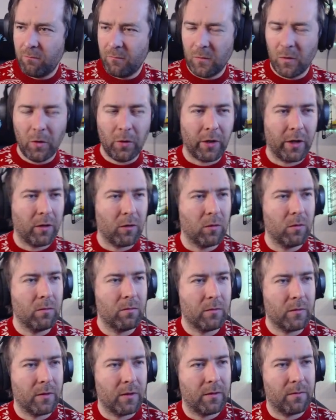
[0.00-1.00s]
Okay, cool.
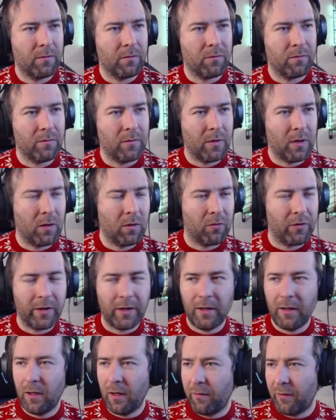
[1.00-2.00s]

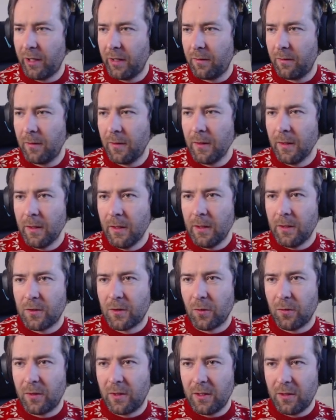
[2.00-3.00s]
Already loving it.
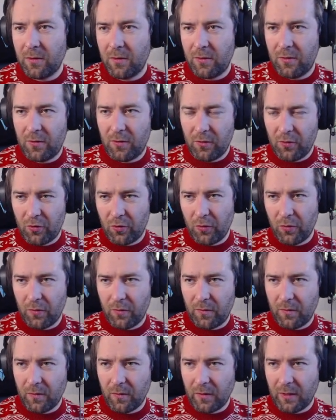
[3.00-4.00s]
So this
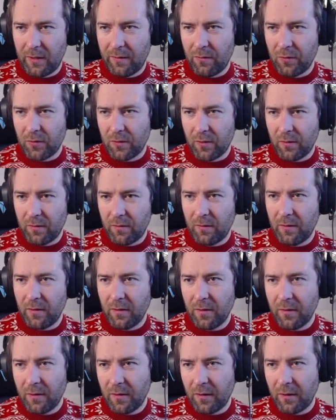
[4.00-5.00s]
should give us
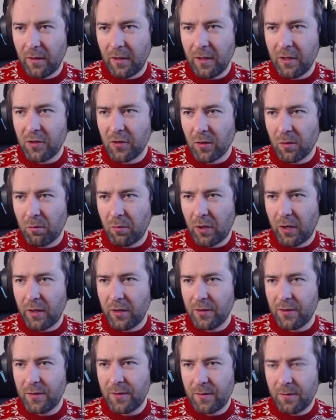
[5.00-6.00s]
an initial
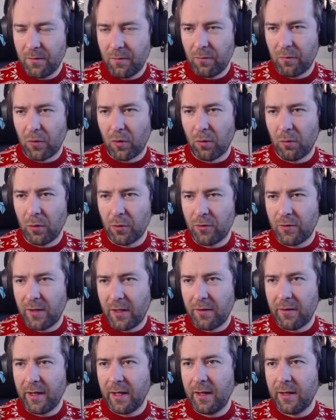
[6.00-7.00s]
parse. We're almost
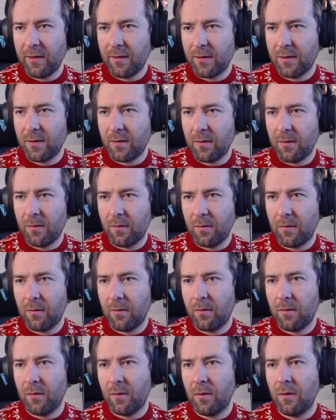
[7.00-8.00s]
there, I guess.
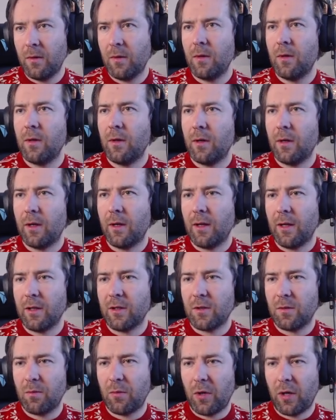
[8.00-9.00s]
And
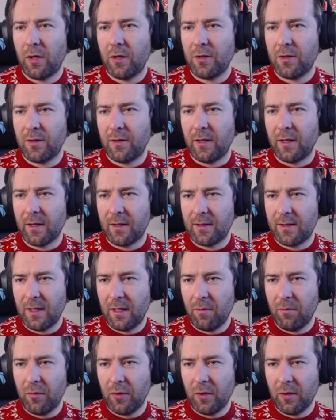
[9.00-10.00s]
let's parse the
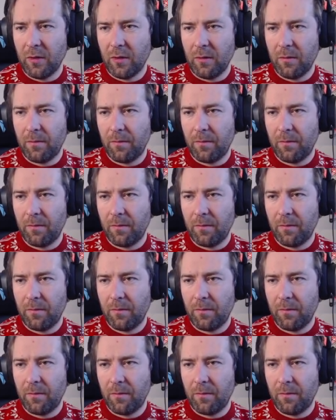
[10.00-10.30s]
example.